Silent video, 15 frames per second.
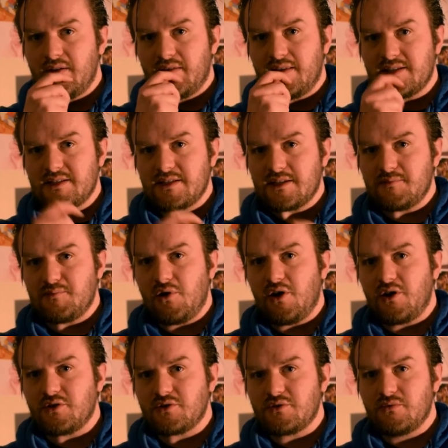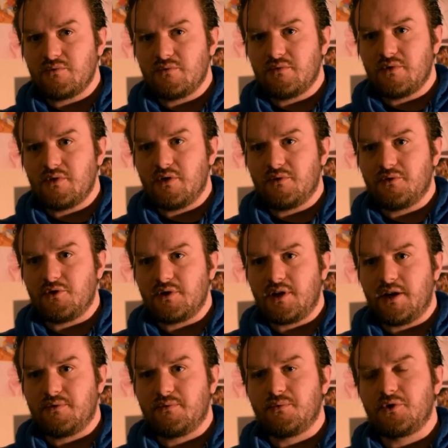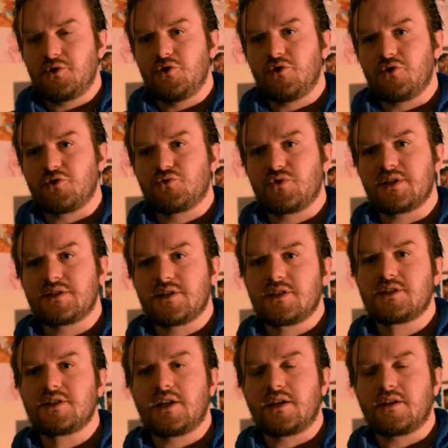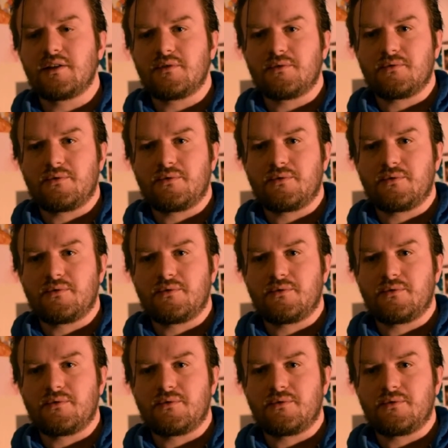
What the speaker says: This is the part of your life where you are transitioning